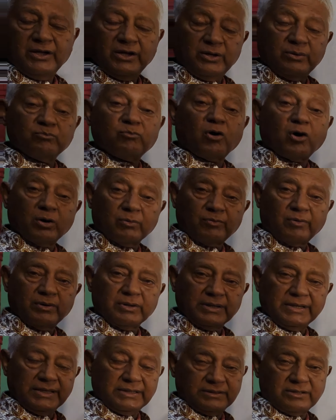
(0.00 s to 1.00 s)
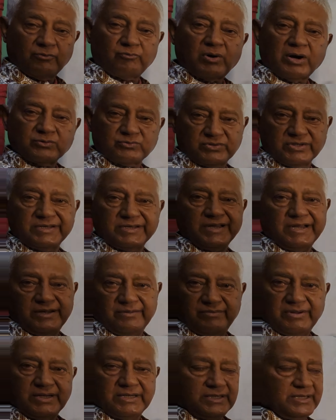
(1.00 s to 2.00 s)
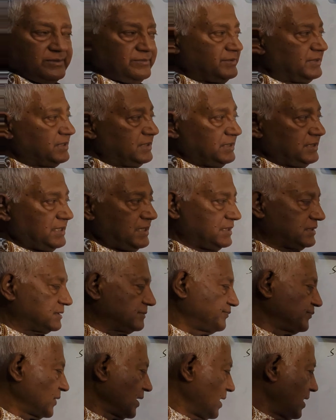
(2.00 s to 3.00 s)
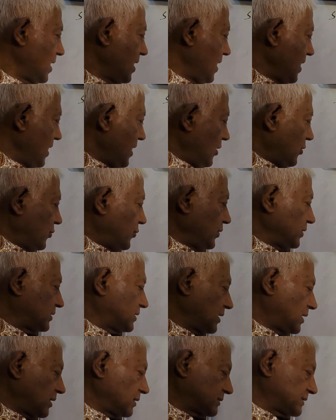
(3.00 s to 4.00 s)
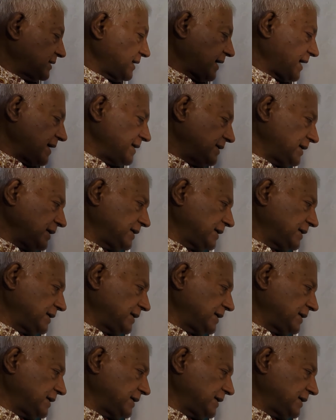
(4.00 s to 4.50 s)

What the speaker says: involved in the what we see? Derivative. Yes. With the secondary